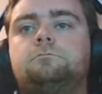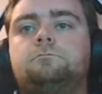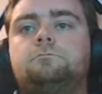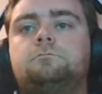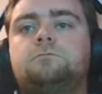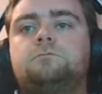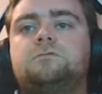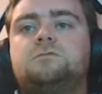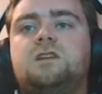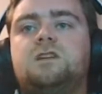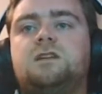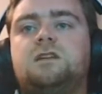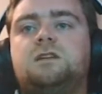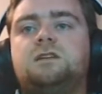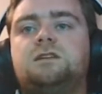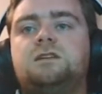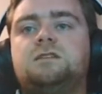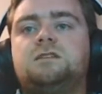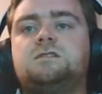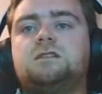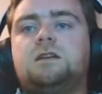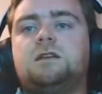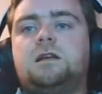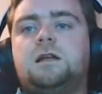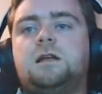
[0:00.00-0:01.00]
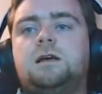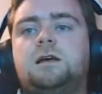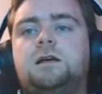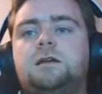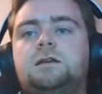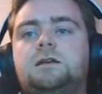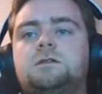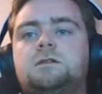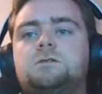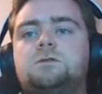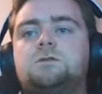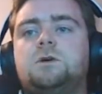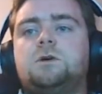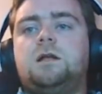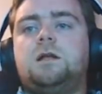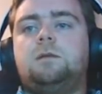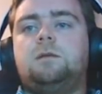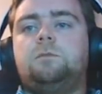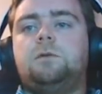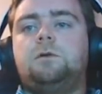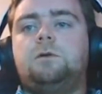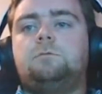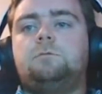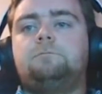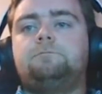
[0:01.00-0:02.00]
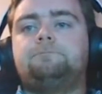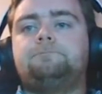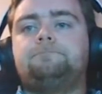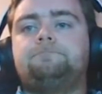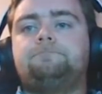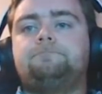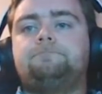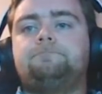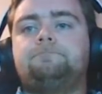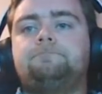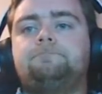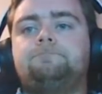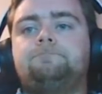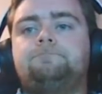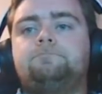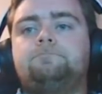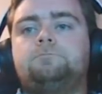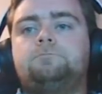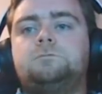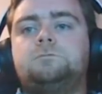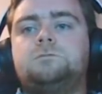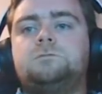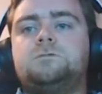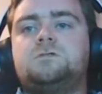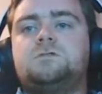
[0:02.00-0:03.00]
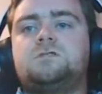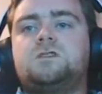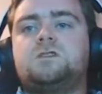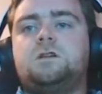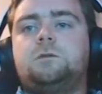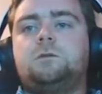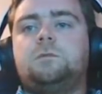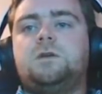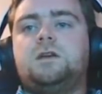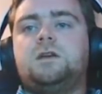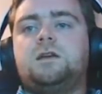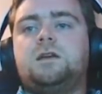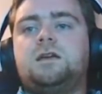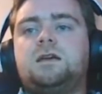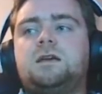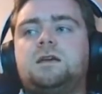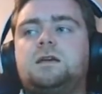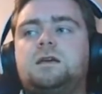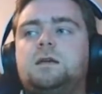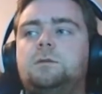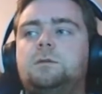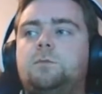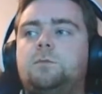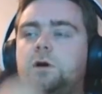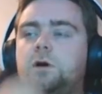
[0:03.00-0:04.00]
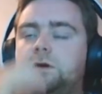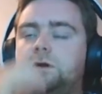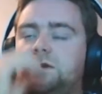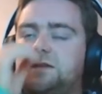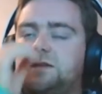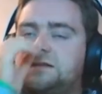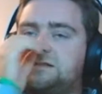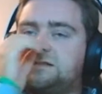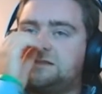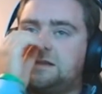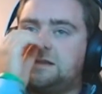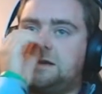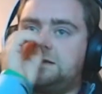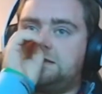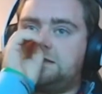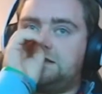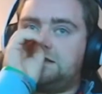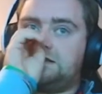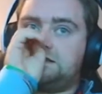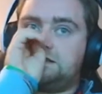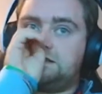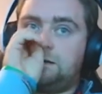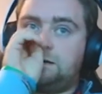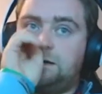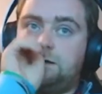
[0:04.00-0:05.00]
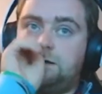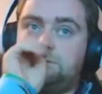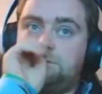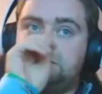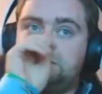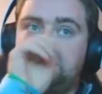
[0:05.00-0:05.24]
It's on a decent line as well, but it's going to be a kick-in birdie to start things off.